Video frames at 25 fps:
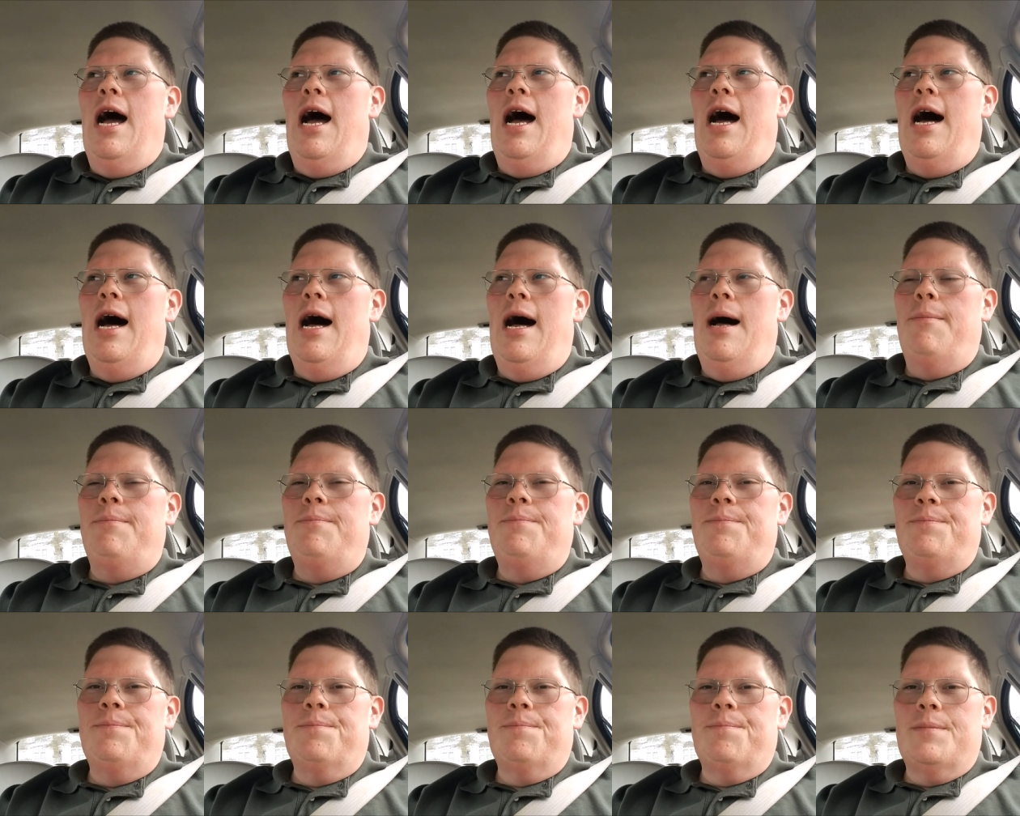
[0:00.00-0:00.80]

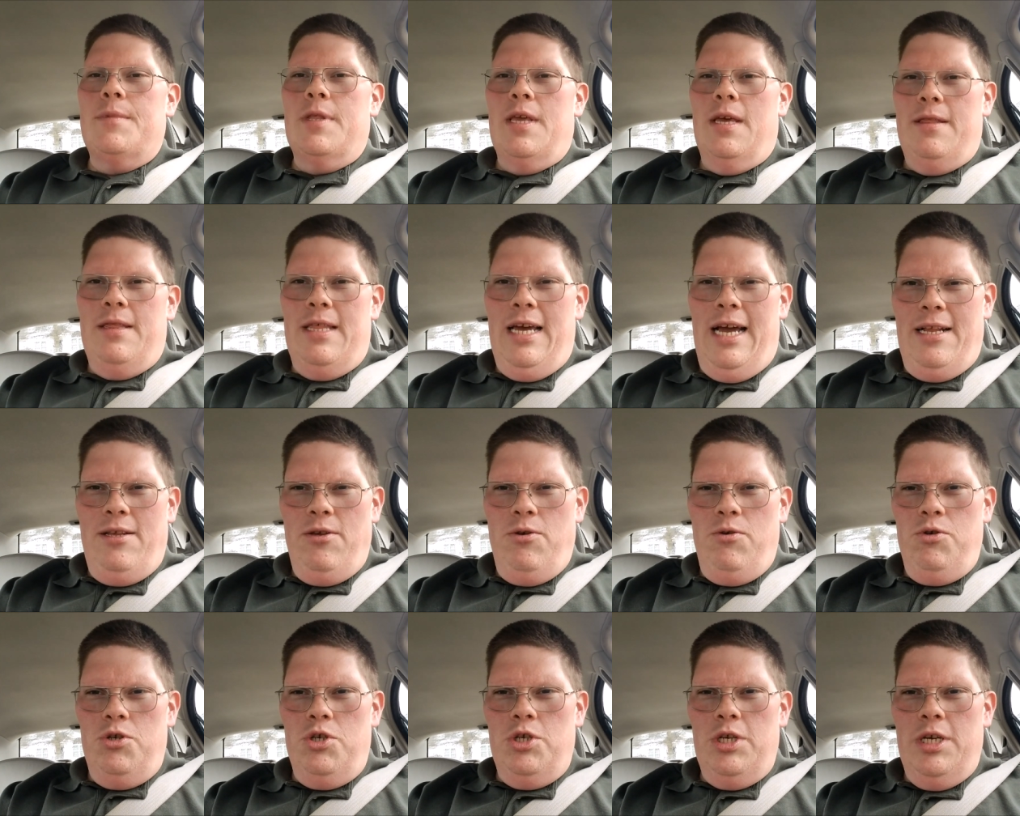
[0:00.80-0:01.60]
Um, then
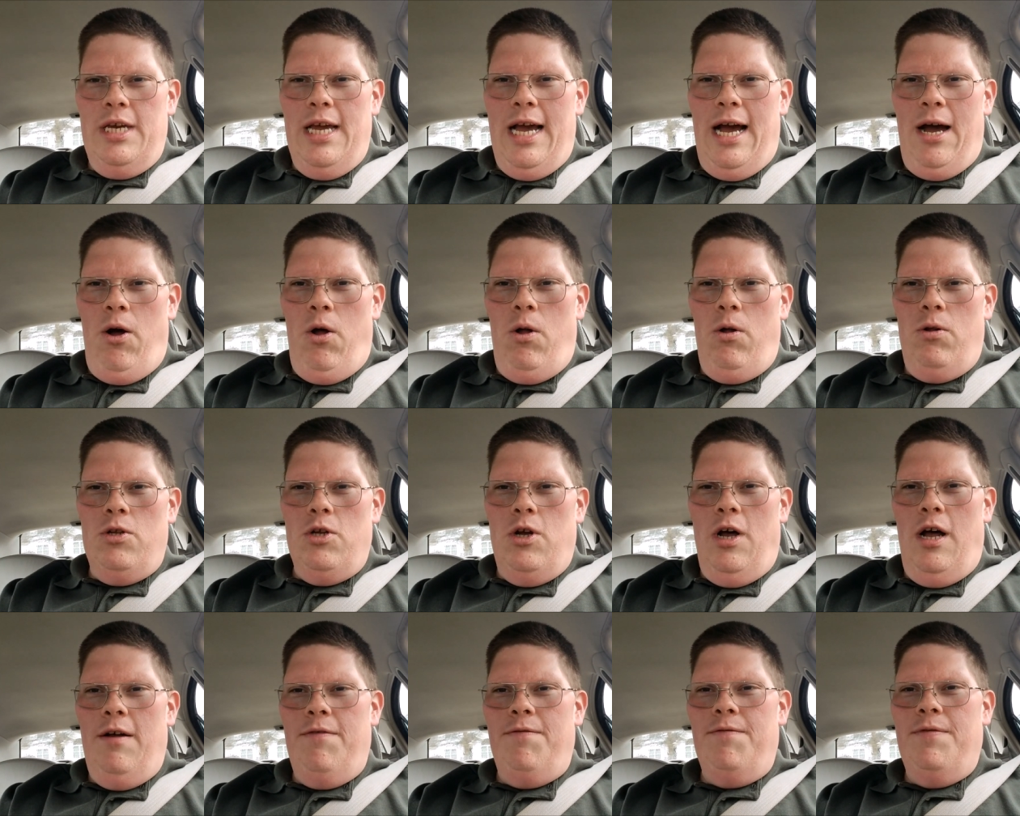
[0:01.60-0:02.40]
usually I hold
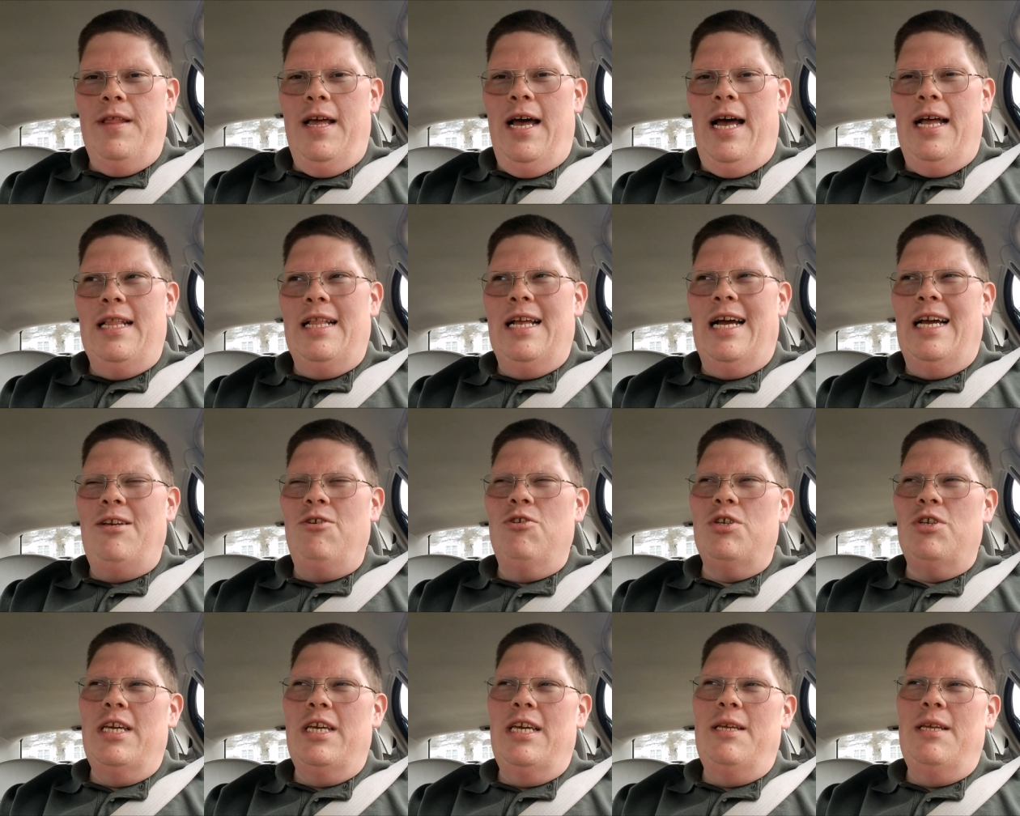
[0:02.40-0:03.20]
off that, and I
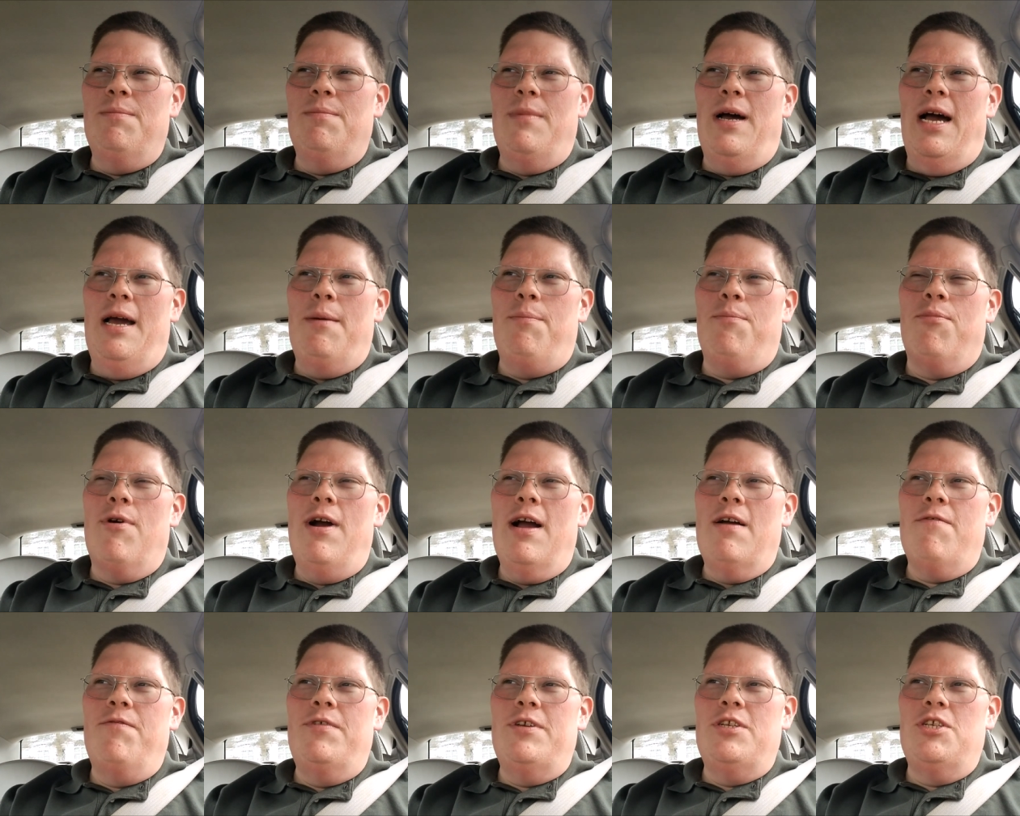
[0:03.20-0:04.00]
usually eat my
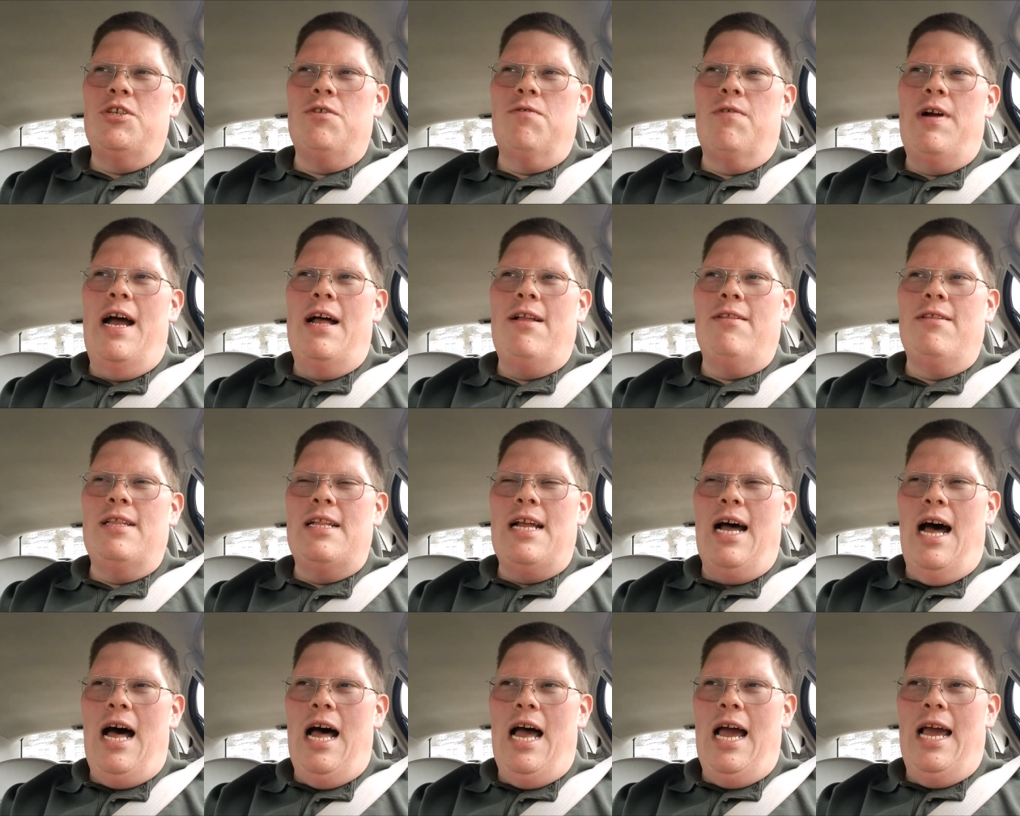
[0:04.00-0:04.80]
breakfast around
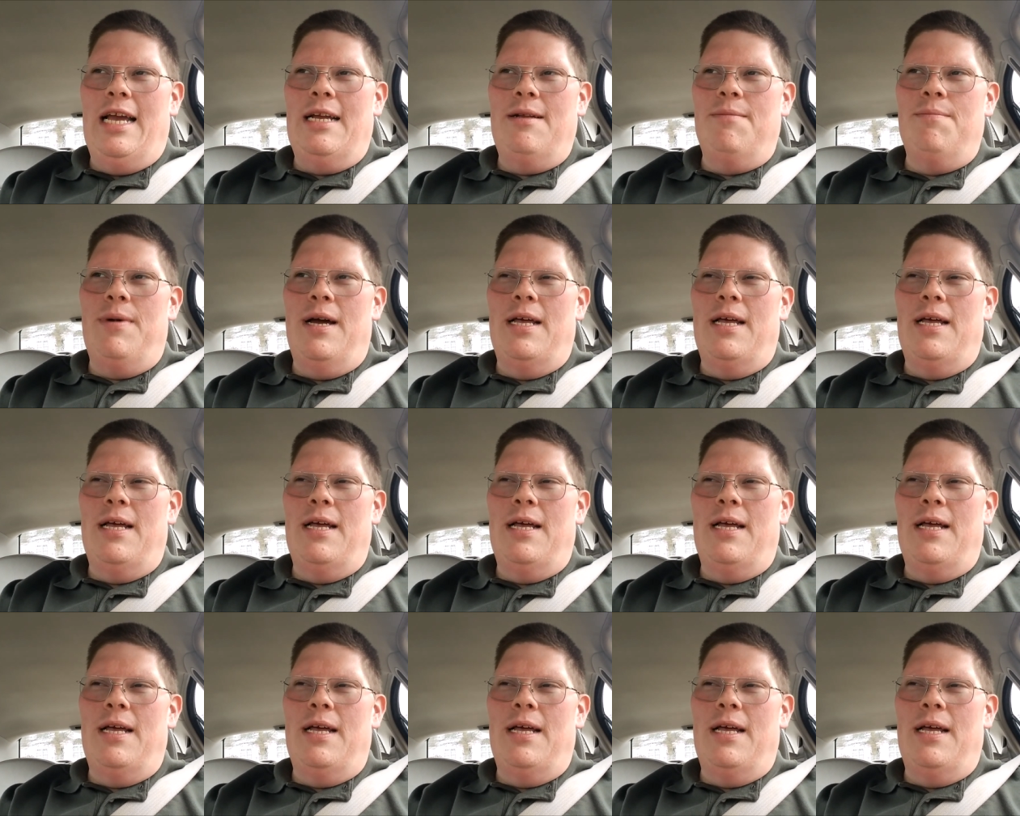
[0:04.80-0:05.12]
nine.